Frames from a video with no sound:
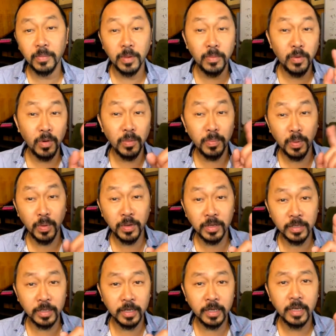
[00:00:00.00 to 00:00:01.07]
But more
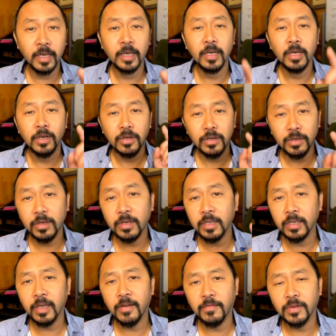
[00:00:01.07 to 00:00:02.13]
importantly, good
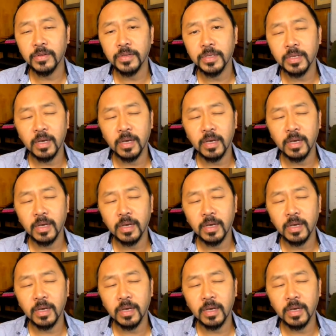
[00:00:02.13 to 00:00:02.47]
levels